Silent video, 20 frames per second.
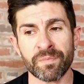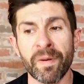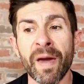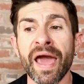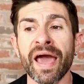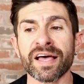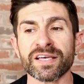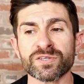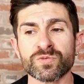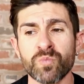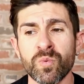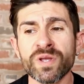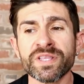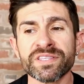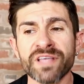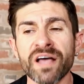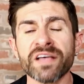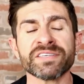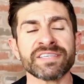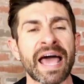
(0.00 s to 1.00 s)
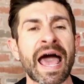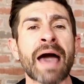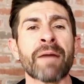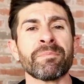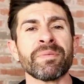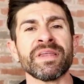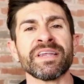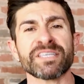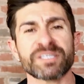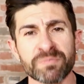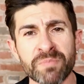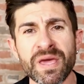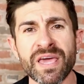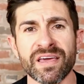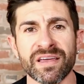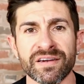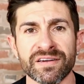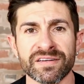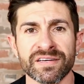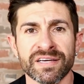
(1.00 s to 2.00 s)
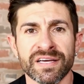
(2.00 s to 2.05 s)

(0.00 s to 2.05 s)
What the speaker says: the past. What does happiness mean?